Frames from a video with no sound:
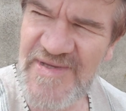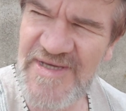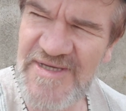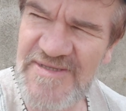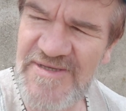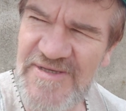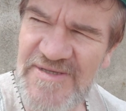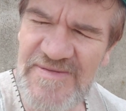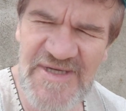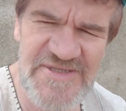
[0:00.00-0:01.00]
and
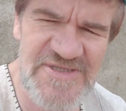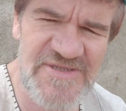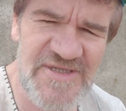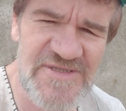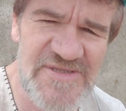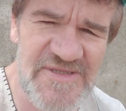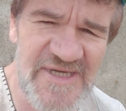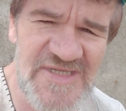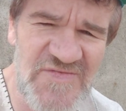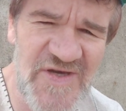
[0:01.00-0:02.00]
enter into the
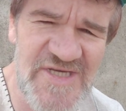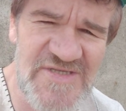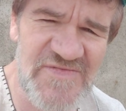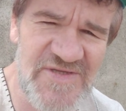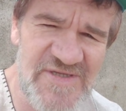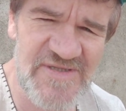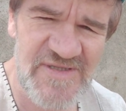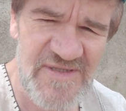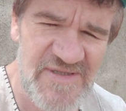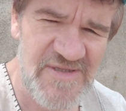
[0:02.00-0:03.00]
next phase
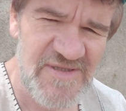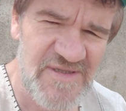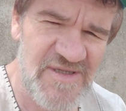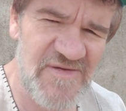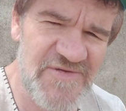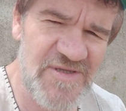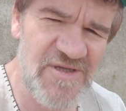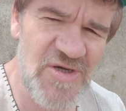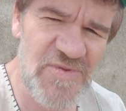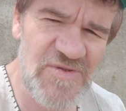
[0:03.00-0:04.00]
of the
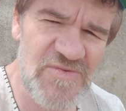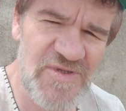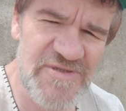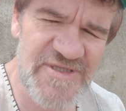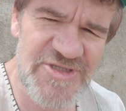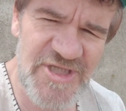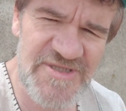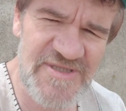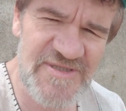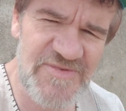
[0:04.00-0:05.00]
global world
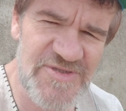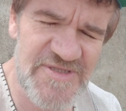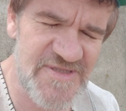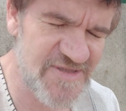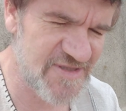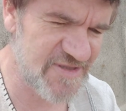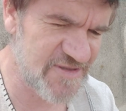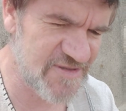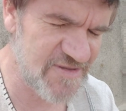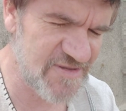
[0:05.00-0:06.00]
agenda, which is
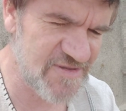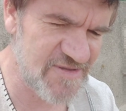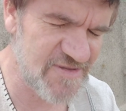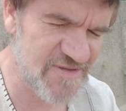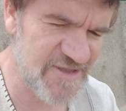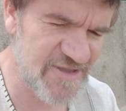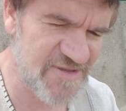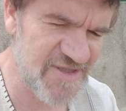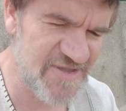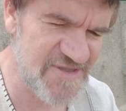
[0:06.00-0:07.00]
to
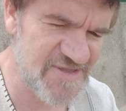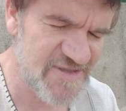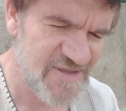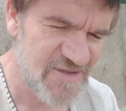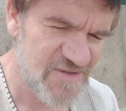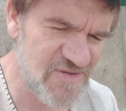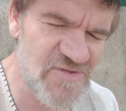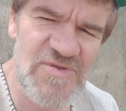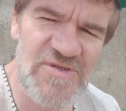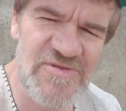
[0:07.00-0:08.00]
create this
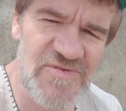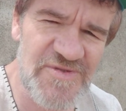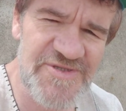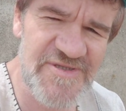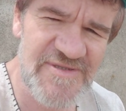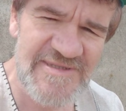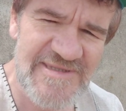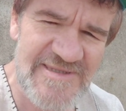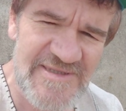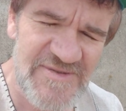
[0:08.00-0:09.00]
new world order,
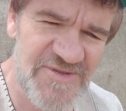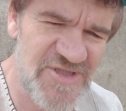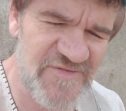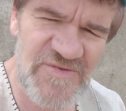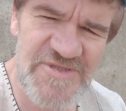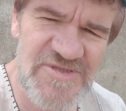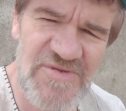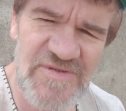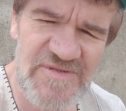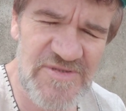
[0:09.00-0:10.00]
which everyone's
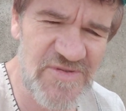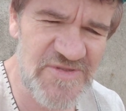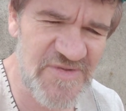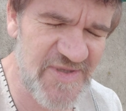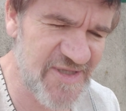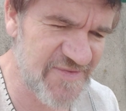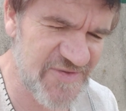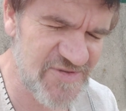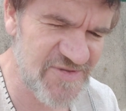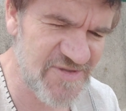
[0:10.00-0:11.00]
talked about
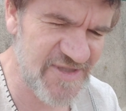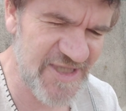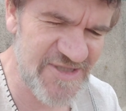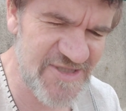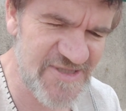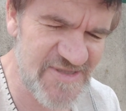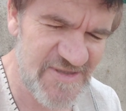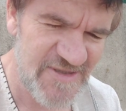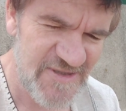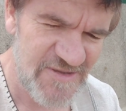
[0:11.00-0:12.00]
through the ages,
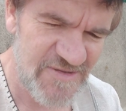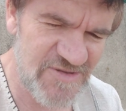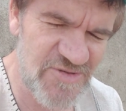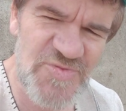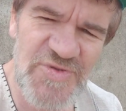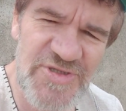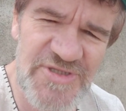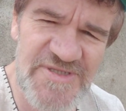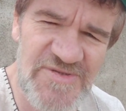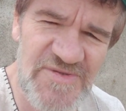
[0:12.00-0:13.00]
George Bush
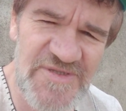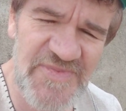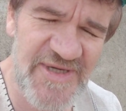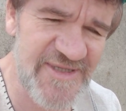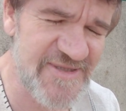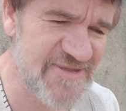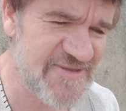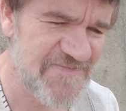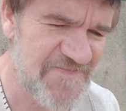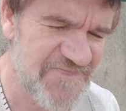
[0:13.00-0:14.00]
has talked about it,
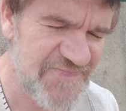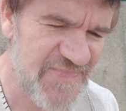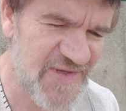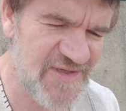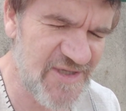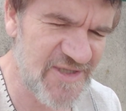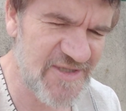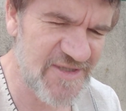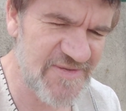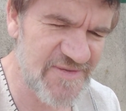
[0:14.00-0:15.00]

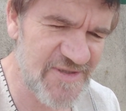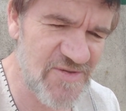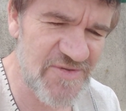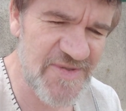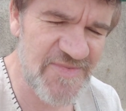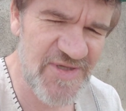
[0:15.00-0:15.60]
and Gordon